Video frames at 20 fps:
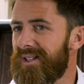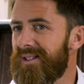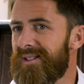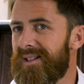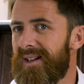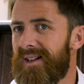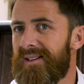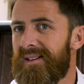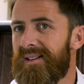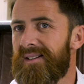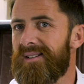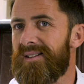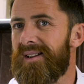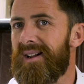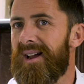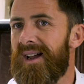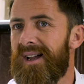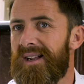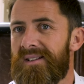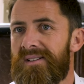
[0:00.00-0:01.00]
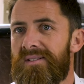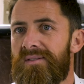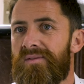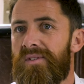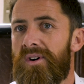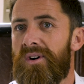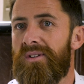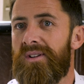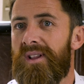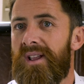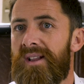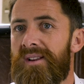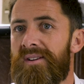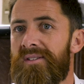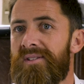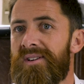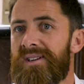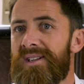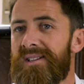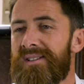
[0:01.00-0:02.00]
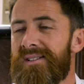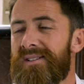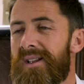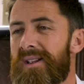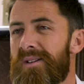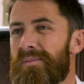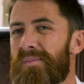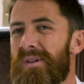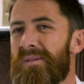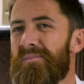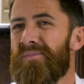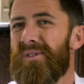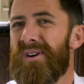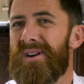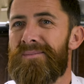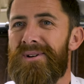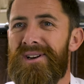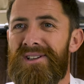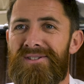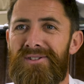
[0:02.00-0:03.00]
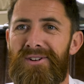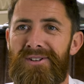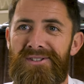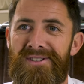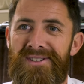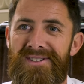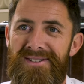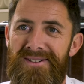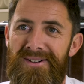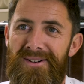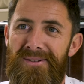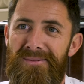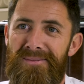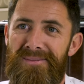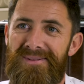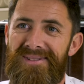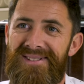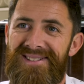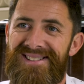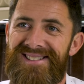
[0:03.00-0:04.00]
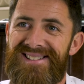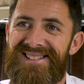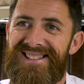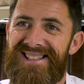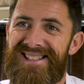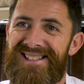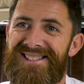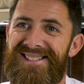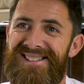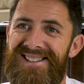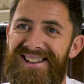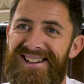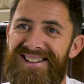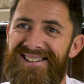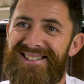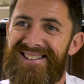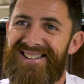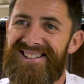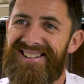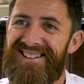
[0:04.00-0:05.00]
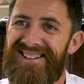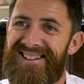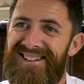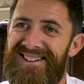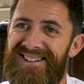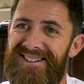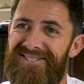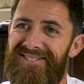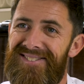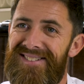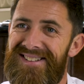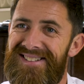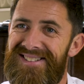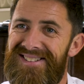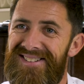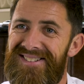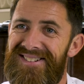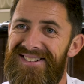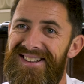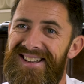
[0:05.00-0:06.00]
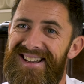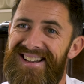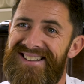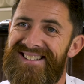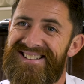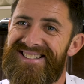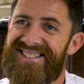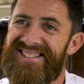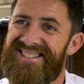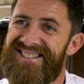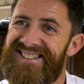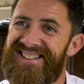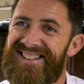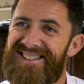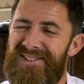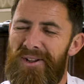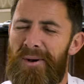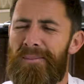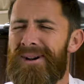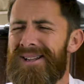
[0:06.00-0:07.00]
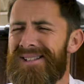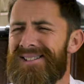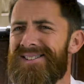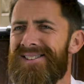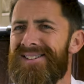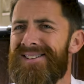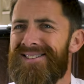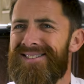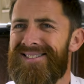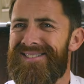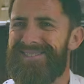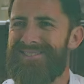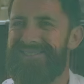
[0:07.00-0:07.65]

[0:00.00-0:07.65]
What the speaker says: inside an active volcano, and it's been pretty much non-stop since then. So yeah, it's not a bad start.